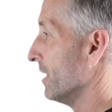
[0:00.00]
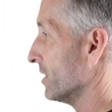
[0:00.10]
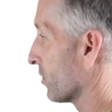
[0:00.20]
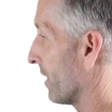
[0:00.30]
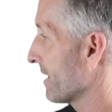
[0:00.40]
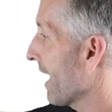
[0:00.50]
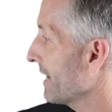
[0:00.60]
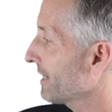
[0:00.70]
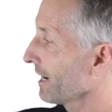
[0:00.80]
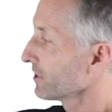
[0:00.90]
So at
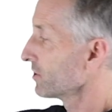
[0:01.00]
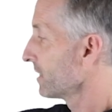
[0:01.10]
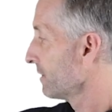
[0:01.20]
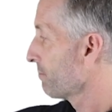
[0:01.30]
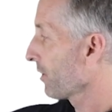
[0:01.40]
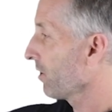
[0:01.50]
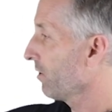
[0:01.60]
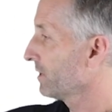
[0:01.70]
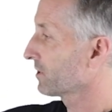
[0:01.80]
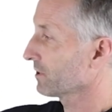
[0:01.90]
night, the lizard's in the
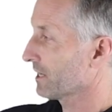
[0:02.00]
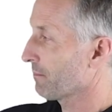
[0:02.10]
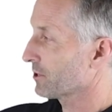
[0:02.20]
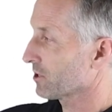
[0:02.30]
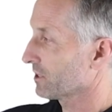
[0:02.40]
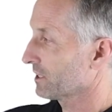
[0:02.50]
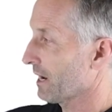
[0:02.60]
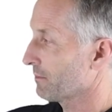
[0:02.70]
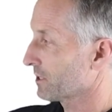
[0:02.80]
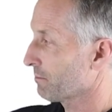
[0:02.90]
burrow, and so its temperature is the
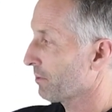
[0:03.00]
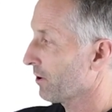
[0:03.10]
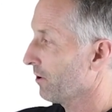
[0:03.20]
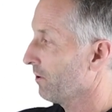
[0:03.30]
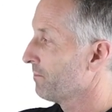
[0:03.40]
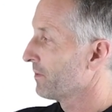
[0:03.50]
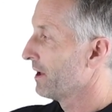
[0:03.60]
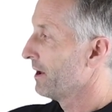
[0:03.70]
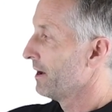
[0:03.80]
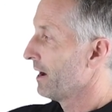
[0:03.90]
same as the burrow.
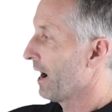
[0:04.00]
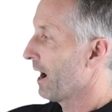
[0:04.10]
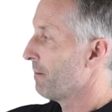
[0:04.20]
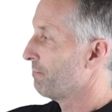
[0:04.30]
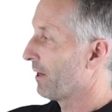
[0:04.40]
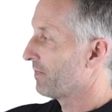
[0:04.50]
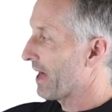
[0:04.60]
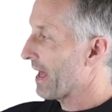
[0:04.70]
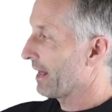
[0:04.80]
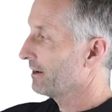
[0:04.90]
But
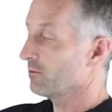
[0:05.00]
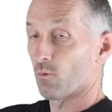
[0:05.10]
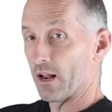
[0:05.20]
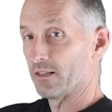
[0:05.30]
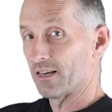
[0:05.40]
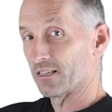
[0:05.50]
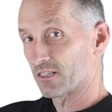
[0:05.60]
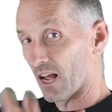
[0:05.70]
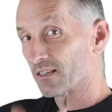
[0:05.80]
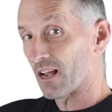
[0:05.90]
then, when the
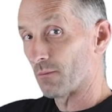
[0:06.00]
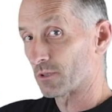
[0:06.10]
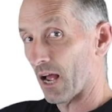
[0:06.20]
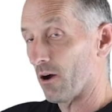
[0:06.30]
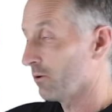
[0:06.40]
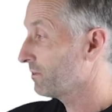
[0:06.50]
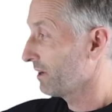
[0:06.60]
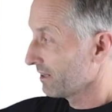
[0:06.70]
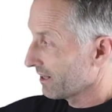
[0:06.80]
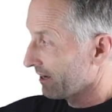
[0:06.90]
sun comes out
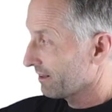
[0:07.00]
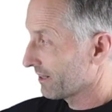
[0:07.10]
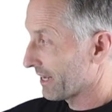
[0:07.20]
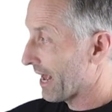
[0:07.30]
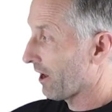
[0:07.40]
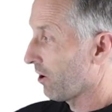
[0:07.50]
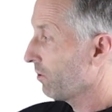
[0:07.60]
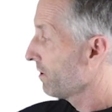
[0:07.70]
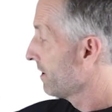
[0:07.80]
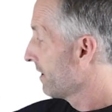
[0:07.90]
in the
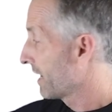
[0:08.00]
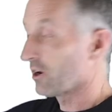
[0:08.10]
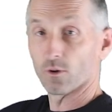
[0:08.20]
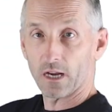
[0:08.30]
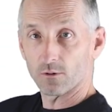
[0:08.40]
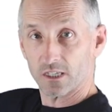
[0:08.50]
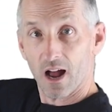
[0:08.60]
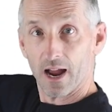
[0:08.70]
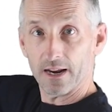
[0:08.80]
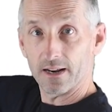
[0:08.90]
yellow, it goes
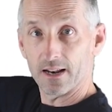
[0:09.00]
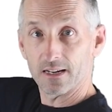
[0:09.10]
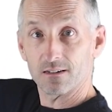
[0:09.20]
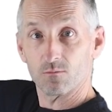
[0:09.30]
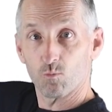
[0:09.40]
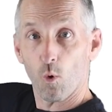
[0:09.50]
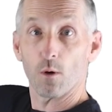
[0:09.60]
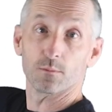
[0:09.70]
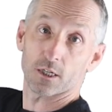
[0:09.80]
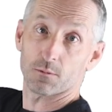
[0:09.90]
outside, and it
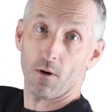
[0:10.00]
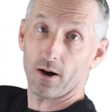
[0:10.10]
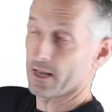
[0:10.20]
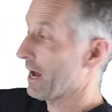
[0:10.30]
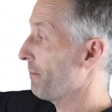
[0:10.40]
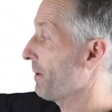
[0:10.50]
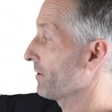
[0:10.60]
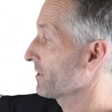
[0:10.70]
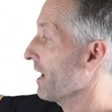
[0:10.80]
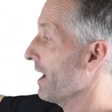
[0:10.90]
warms its body up
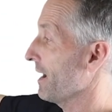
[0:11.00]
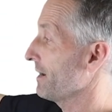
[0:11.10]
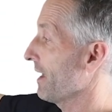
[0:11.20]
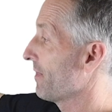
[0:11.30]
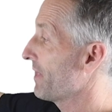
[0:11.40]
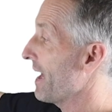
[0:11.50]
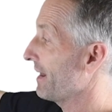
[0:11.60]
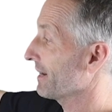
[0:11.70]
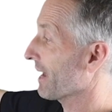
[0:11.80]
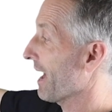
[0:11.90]
outside. And
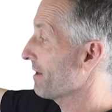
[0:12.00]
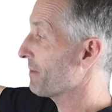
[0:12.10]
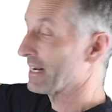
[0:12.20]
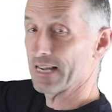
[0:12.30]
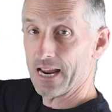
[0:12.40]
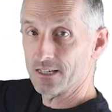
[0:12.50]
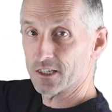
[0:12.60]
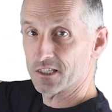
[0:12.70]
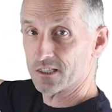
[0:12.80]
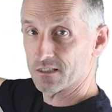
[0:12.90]
then it kind of maintains
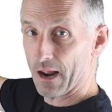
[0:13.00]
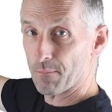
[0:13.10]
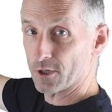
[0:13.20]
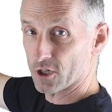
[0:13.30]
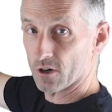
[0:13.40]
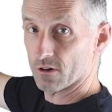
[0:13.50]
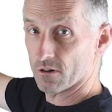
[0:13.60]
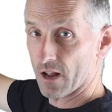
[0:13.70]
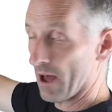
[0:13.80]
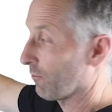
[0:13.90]
its
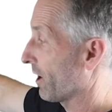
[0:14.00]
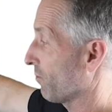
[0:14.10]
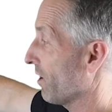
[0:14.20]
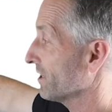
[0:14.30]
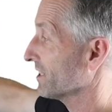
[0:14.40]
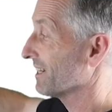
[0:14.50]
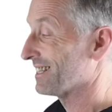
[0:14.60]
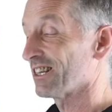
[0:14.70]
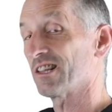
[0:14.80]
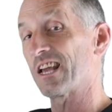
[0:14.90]
temperature at what it wants
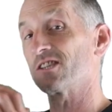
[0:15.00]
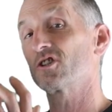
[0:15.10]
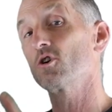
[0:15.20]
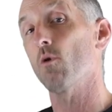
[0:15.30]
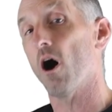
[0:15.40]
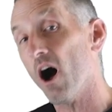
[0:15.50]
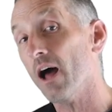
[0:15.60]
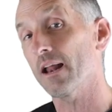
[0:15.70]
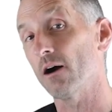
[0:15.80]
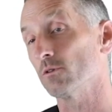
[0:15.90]
until it gets too
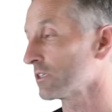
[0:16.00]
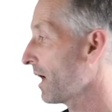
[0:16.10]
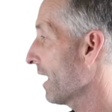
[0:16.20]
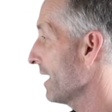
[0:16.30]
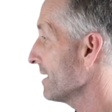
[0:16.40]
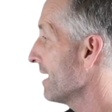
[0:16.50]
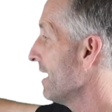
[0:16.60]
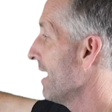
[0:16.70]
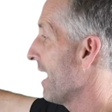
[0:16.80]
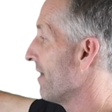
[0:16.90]
hot outside,
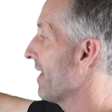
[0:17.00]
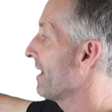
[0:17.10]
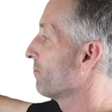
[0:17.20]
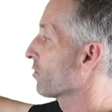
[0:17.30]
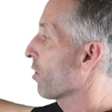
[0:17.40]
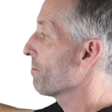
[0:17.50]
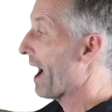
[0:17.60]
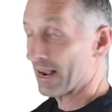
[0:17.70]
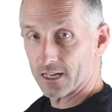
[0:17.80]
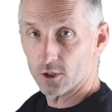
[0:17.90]
and then it will go
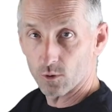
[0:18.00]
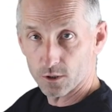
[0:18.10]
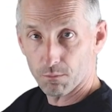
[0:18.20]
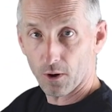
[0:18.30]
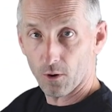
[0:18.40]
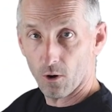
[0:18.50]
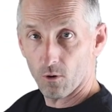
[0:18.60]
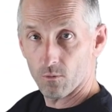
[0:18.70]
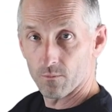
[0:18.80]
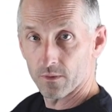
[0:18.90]
back into its
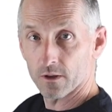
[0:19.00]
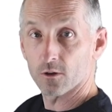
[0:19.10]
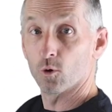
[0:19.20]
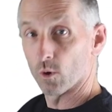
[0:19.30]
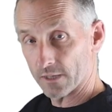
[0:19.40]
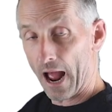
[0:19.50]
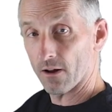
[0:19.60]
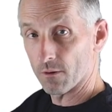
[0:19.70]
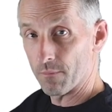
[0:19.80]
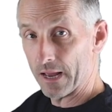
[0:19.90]
burrow, cool
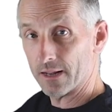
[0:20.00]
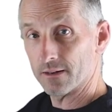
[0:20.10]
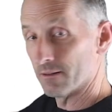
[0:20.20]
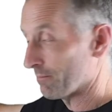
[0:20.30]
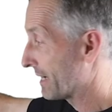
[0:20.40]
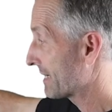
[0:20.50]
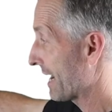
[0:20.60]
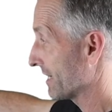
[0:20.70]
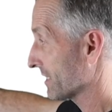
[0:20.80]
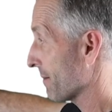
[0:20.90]
down a bit,
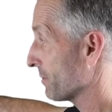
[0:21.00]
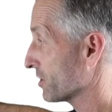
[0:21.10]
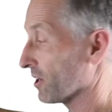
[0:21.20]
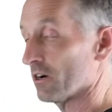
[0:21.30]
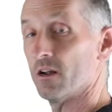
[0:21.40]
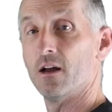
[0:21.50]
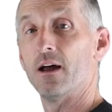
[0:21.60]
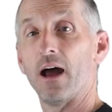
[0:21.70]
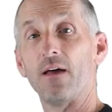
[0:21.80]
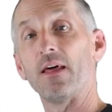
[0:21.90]
maintain its temperature,
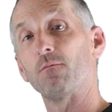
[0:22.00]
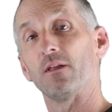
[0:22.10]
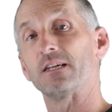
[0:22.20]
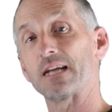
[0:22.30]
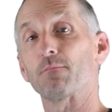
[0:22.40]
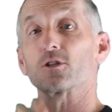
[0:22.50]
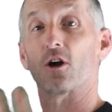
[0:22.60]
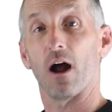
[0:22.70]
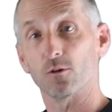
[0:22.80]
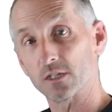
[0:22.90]
and then when the
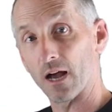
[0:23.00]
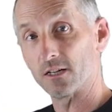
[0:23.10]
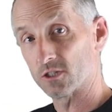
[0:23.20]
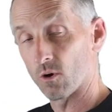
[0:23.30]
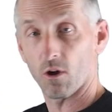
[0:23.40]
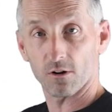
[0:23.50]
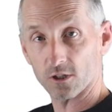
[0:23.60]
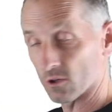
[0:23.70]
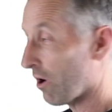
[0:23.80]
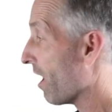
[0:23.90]
temperature outside is no longer
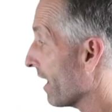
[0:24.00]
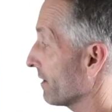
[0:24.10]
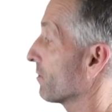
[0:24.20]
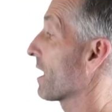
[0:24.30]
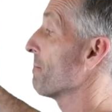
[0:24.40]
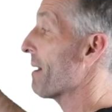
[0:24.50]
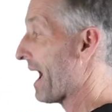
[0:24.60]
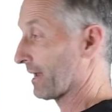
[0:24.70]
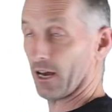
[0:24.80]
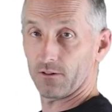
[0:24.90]
too hot, it will come
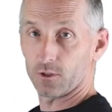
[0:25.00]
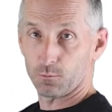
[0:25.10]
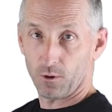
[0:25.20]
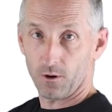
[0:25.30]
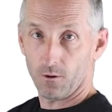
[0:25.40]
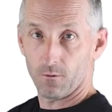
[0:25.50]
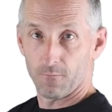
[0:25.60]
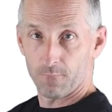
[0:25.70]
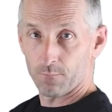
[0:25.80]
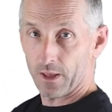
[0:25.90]
back out of its burrow
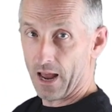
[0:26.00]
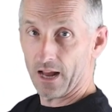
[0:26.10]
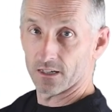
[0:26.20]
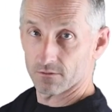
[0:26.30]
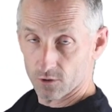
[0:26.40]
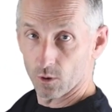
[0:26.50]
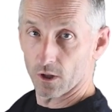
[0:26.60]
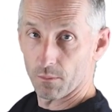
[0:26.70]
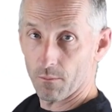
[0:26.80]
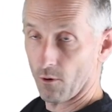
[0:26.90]
and do a
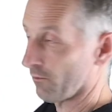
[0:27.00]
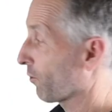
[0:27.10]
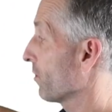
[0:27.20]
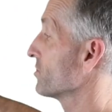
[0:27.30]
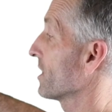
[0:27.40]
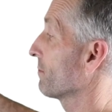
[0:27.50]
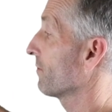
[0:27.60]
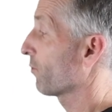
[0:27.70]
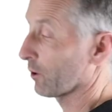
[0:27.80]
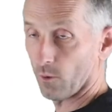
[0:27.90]
little bit more foraging
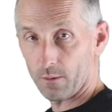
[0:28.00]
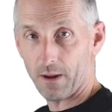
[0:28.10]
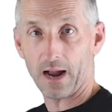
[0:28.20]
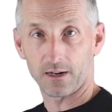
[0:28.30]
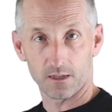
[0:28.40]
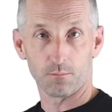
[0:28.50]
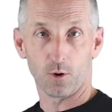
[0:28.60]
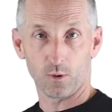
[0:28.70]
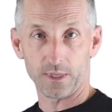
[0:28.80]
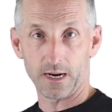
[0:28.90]
before going back into the
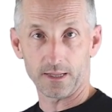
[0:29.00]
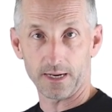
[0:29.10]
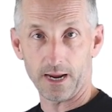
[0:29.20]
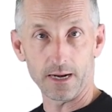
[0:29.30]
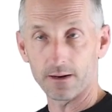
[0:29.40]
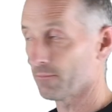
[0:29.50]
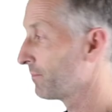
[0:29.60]
burrow at the end of the night.